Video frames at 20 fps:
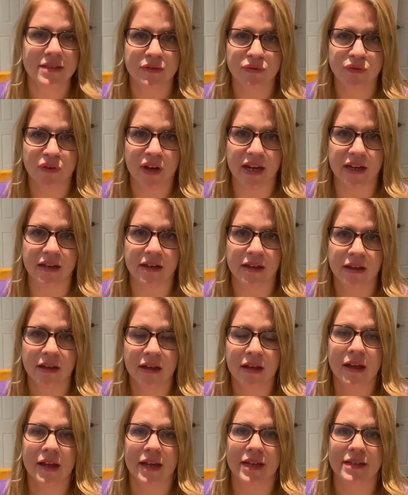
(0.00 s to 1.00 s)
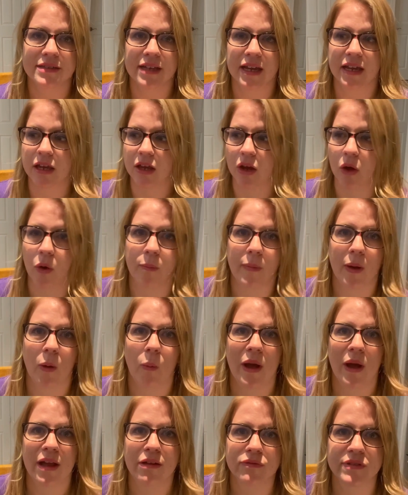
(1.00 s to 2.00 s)
afraid. He's like, yo, my
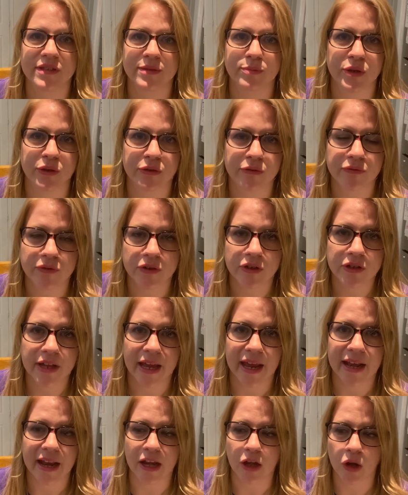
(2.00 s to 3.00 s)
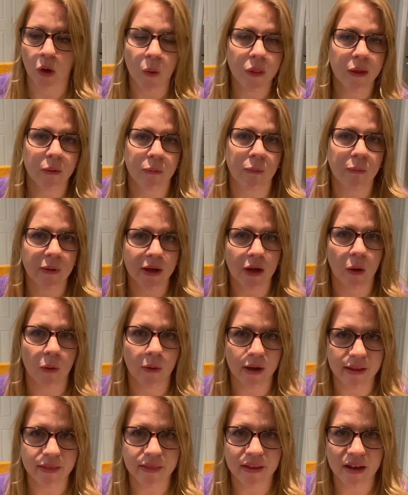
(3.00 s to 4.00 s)
wife is beautiful, and I know that when we go
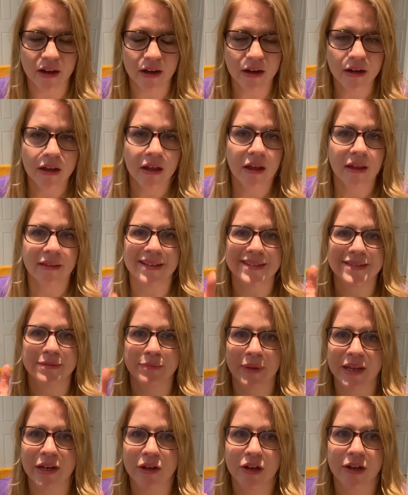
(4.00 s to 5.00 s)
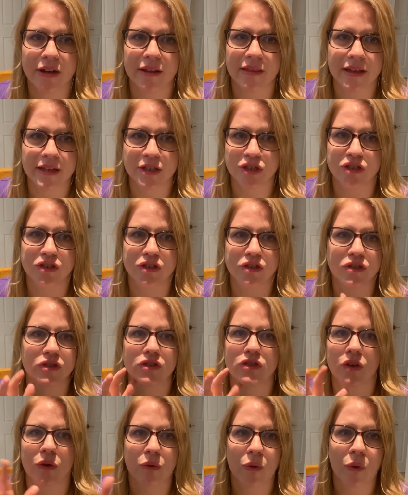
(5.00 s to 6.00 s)
in there, these men are gonna think she's
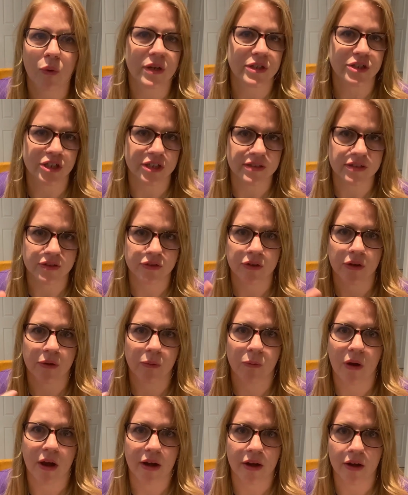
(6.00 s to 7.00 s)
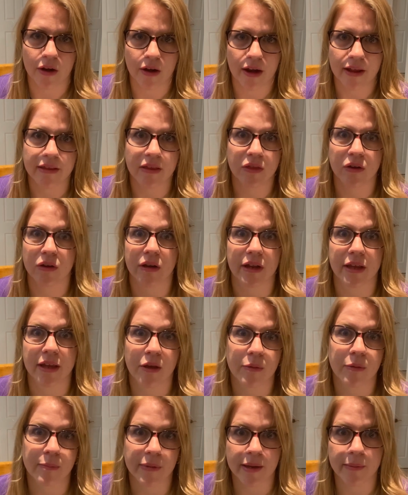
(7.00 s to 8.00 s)
so gorgeous, and they're gonna want her, and then they're gonna
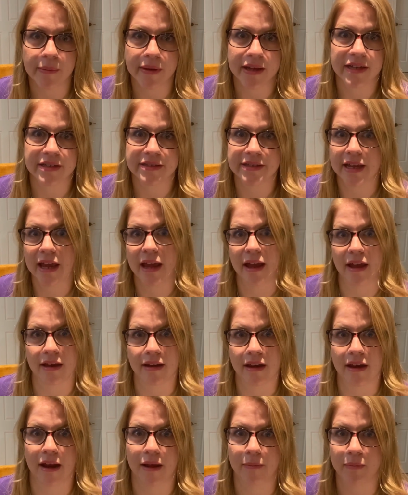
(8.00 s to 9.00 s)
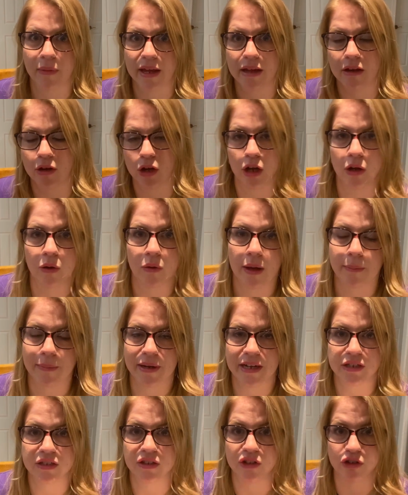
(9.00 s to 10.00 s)
kill me because they can, and I'm like new,
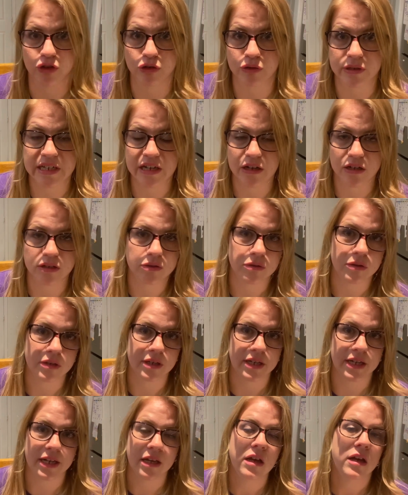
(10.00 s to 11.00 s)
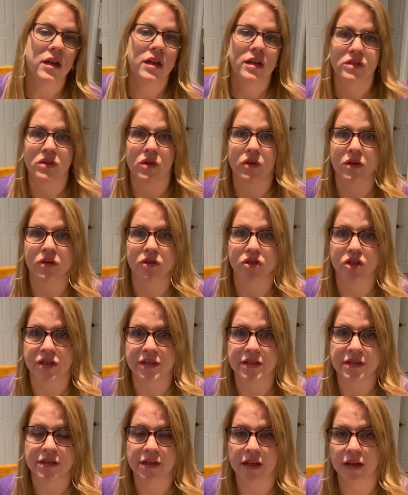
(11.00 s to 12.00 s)
coming into their new territory, so they'll
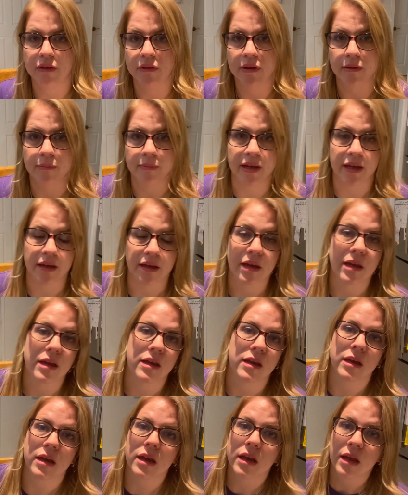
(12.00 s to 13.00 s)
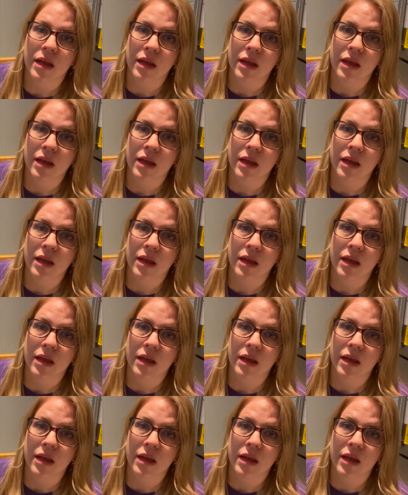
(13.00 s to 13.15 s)
just get rid of me and